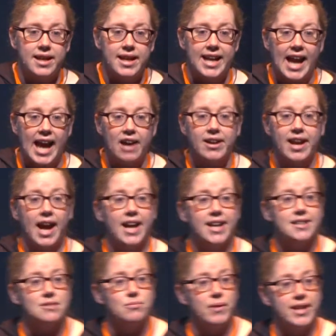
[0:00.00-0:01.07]
in our
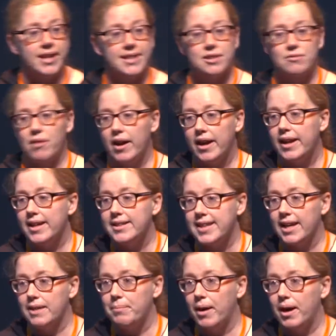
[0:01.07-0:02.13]
case, we need to write a
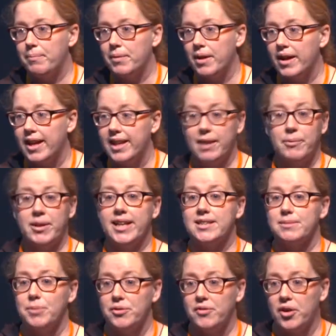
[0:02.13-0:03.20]
data pipeline and then we need to
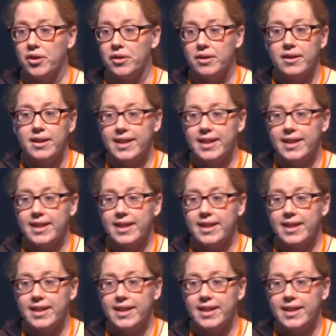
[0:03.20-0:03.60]
move on.